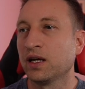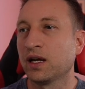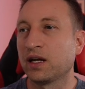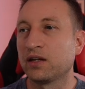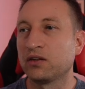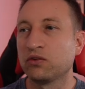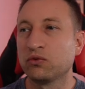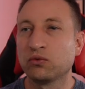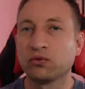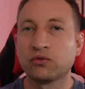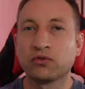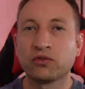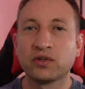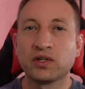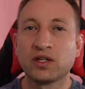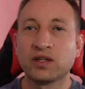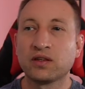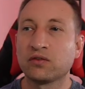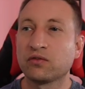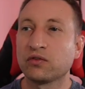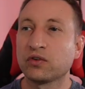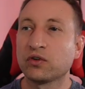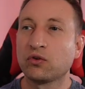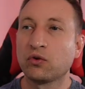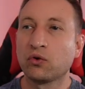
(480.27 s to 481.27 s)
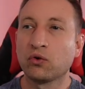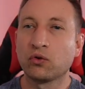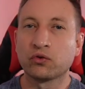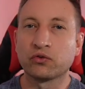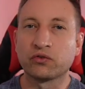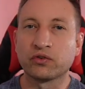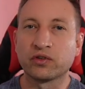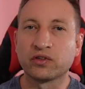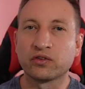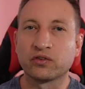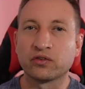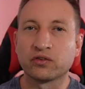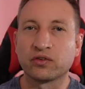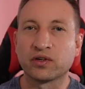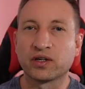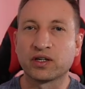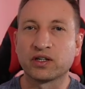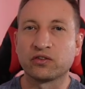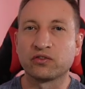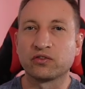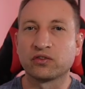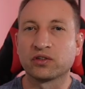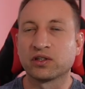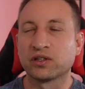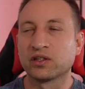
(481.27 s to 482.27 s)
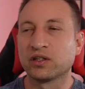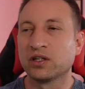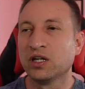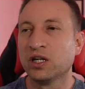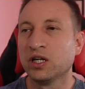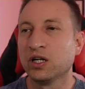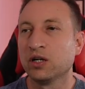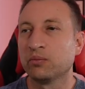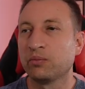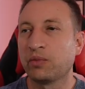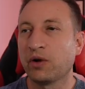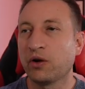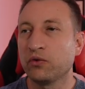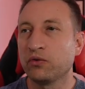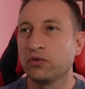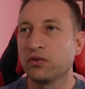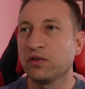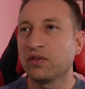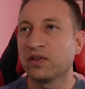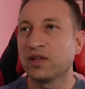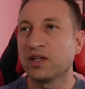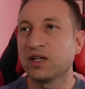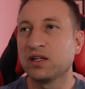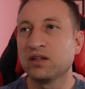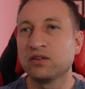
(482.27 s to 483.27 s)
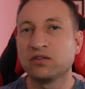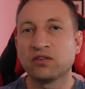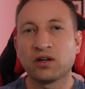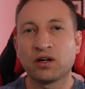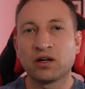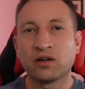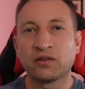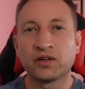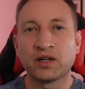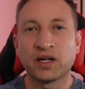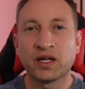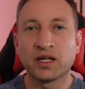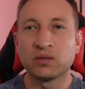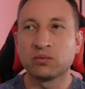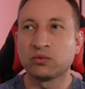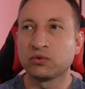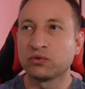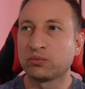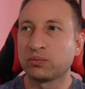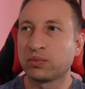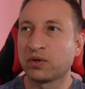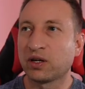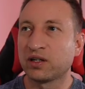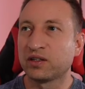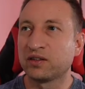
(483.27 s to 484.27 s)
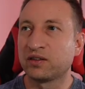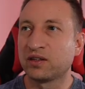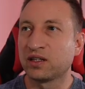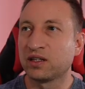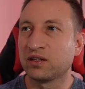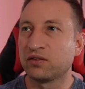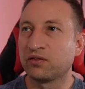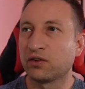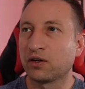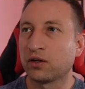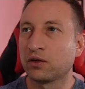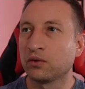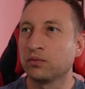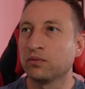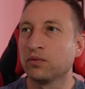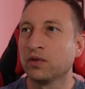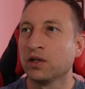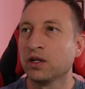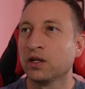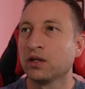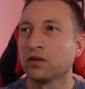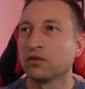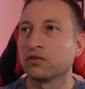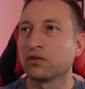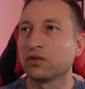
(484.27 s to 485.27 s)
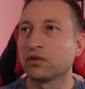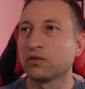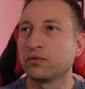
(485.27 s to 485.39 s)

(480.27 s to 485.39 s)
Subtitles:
and you also need the recorder integration. Both of these are enabled by default. So